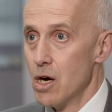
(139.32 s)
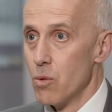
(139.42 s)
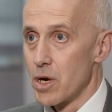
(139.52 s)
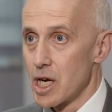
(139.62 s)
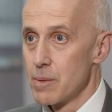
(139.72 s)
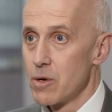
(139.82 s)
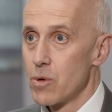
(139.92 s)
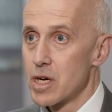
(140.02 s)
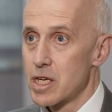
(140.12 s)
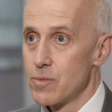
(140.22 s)
We're going to be
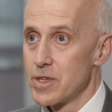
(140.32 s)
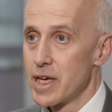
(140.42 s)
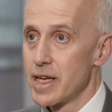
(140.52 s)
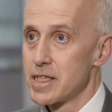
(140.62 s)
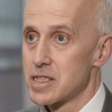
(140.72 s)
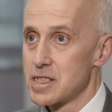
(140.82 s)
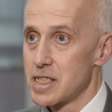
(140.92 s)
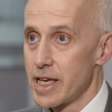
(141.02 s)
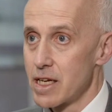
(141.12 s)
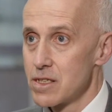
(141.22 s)
working with NHS
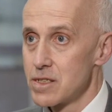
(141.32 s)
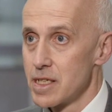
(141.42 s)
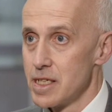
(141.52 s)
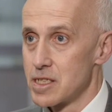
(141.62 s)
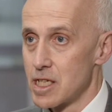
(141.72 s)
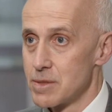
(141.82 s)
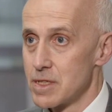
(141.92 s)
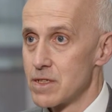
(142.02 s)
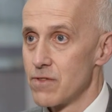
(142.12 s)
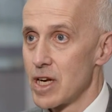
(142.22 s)
England in terms
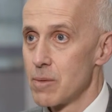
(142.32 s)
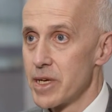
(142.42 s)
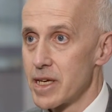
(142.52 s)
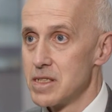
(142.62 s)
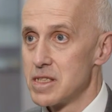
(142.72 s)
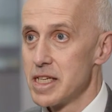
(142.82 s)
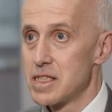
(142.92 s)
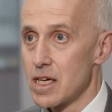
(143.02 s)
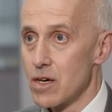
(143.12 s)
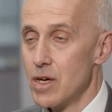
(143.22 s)
of developing in
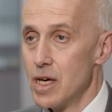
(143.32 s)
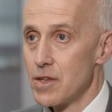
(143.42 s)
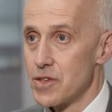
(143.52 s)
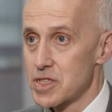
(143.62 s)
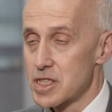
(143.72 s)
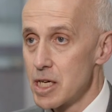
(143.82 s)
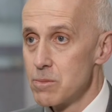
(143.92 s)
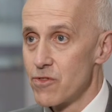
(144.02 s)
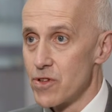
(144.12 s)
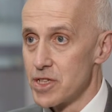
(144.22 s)
detail the
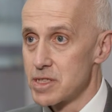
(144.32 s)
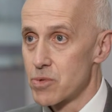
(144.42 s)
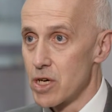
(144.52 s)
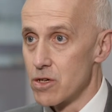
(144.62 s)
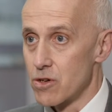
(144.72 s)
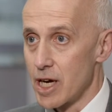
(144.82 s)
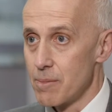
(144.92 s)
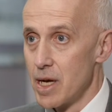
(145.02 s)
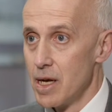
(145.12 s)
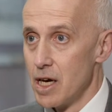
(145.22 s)
scope for this
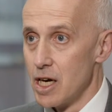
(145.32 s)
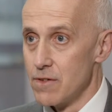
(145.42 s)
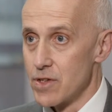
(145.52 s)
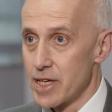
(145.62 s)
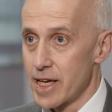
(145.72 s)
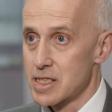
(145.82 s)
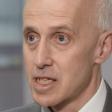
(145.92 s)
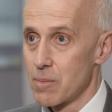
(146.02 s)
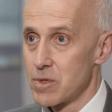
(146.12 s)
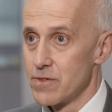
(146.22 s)
programme over the next
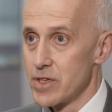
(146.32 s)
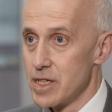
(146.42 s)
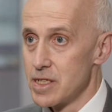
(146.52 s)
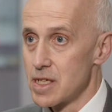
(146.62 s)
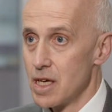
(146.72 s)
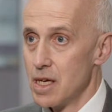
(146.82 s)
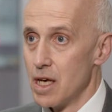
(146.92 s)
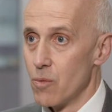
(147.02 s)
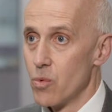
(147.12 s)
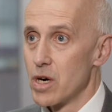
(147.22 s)
couple of years,
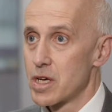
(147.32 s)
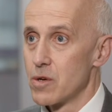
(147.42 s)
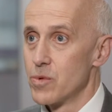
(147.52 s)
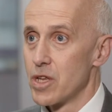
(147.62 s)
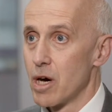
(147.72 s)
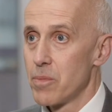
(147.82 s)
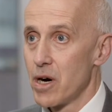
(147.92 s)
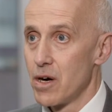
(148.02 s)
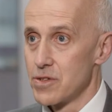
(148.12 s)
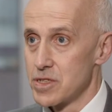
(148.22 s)
and working with our
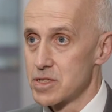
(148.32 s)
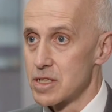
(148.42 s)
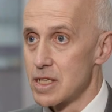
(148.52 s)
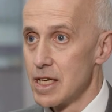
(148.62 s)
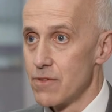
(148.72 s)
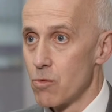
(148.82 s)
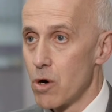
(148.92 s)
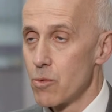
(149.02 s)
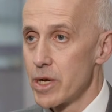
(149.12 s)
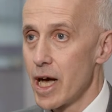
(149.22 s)
partners to deliver
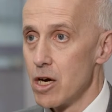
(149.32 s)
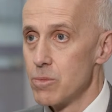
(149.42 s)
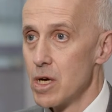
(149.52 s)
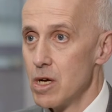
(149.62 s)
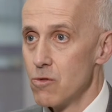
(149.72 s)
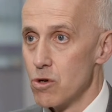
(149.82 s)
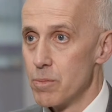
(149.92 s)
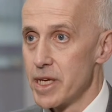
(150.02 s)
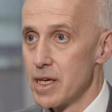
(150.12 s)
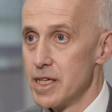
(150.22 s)
what we hope will
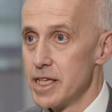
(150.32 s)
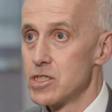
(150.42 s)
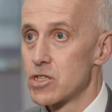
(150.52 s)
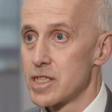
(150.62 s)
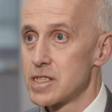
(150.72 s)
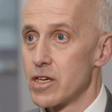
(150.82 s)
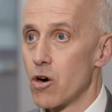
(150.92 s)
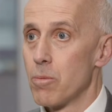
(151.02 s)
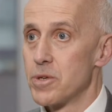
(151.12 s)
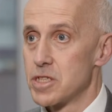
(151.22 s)
be an interesting
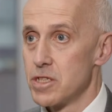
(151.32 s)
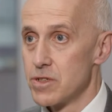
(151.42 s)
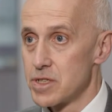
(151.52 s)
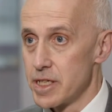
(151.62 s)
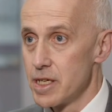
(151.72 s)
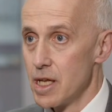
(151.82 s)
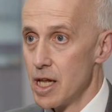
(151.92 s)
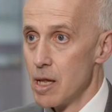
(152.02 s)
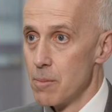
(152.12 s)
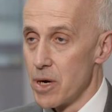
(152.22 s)
opportunity,
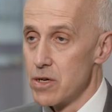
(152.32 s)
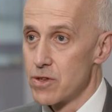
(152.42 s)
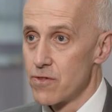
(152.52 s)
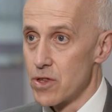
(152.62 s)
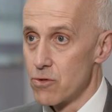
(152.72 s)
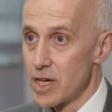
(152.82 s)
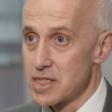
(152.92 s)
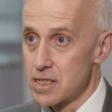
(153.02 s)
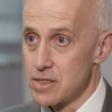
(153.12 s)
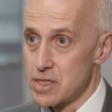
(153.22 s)
both for the
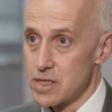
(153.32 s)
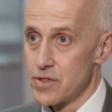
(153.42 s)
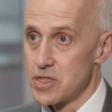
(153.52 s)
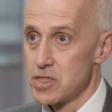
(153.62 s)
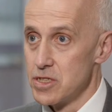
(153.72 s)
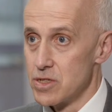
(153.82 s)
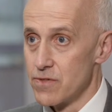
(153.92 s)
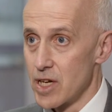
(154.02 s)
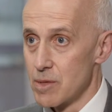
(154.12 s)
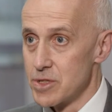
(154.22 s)
residents of this new
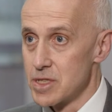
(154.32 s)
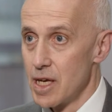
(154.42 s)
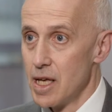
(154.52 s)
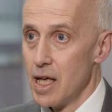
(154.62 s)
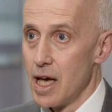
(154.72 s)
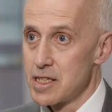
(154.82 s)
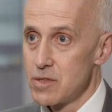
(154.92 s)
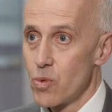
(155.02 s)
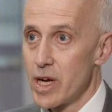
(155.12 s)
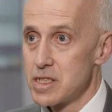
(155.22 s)
development and
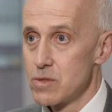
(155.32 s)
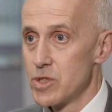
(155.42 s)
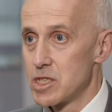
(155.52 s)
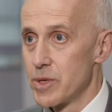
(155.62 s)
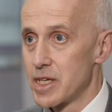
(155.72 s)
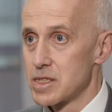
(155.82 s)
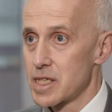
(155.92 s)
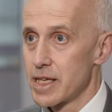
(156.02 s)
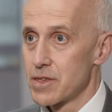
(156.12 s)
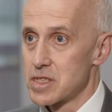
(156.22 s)
in ways in which we can
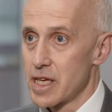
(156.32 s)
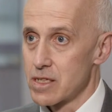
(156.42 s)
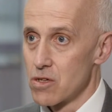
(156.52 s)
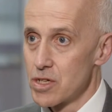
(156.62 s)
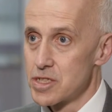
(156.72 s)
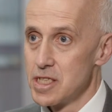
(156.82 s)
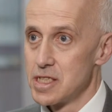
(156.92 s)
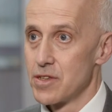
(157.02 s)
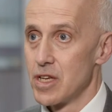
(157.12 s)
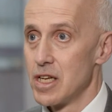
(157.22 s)
take the technologies
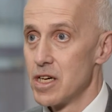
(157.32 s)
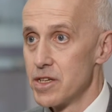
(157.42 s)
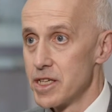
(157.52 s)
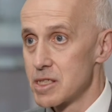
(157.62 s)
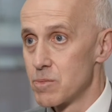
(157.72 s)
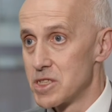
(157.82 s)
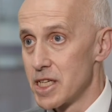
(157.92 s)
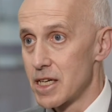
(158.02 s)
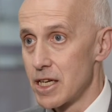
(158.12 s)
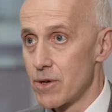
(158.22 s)
and the learnings,
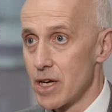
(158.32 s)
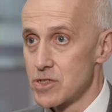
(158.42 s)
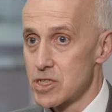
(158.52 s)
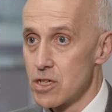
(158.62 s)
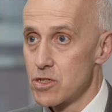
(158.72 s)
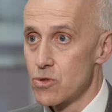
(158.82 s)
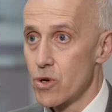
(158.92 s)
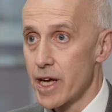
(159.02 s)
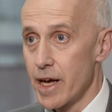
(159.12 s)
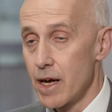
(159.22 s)
particularly around social
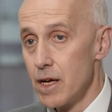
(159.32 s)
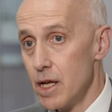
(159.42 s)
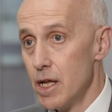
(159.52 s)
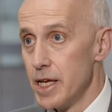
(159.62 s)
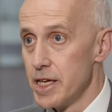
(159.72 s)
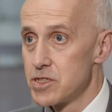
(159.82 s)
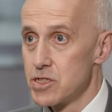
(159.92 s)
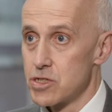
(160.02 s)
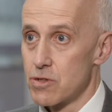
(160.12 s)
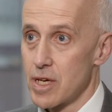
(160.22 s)
care,
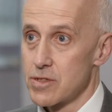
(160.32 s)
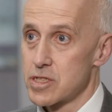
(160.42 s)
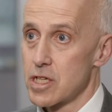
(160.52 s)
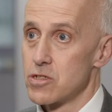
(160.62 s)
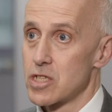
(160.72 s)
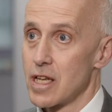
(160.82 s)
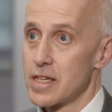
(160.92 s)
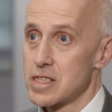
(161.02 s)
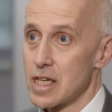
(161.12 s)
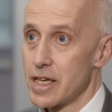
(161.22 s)
issues around social
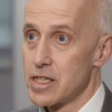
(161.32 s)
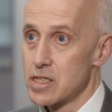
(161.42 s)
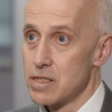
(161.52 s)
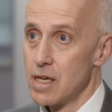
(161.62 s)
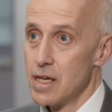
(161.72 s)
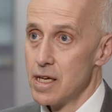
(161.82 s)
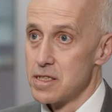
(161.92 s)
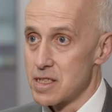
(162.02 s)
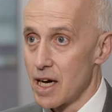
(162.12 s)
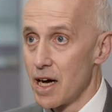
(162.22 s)
isolation,
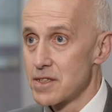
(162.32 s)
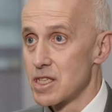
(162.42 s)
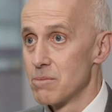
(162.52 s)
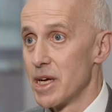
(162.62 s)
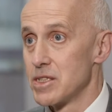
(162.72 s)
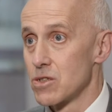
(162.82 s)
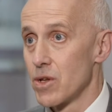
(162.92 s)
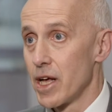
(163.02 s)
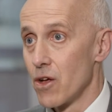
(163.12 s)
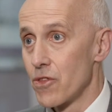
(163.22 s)
diet and mental
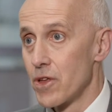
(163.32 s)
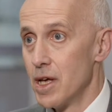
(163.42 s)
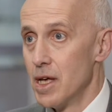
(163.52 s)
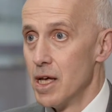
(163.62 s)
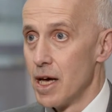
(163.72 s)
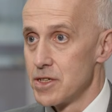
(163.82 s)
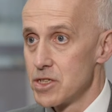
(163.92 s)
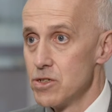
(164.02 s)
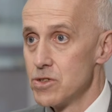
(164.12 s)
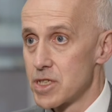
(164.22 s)
health, and
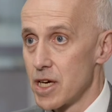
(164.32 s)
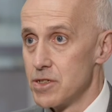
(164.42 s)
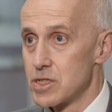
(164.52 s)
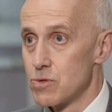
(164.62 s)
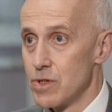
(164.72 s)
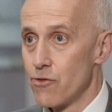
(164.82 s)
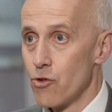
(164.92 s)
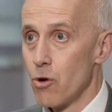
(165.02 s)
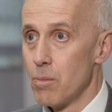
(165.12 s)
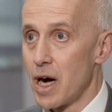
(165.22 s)
use those to
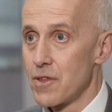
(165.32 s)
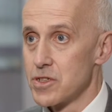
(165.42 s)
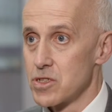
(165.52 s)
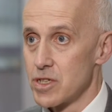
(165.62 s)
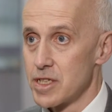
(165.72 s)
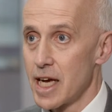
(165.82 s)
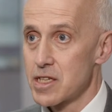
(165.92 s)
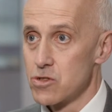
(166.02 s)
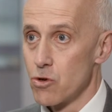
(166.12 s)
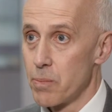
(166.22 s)
inform others on a
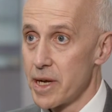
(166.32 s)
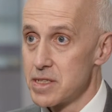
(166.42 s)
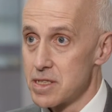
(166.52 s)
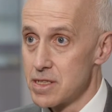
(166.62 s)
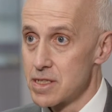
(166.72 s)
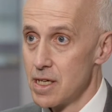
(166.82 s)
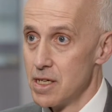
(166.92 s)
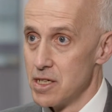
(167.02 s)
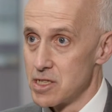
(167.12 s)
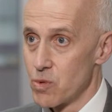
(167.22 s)
national basis,
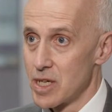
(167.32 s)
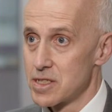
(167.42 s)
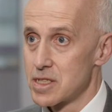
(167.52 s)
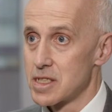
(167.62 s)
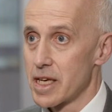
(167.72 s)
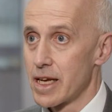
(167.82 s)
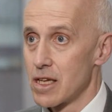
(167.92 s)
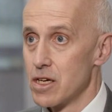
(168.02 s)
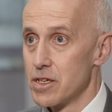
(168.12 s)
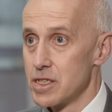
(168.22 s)
as well as to take
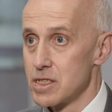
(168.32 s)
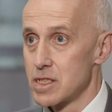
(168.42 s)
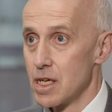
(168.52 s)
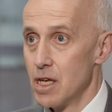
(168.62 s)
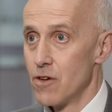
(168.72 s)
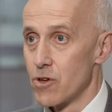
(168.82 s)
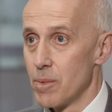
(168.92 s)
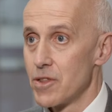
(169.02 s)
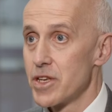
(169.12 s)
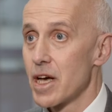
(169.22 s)
learnings from
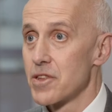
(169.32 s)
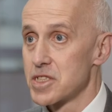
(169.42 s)
the other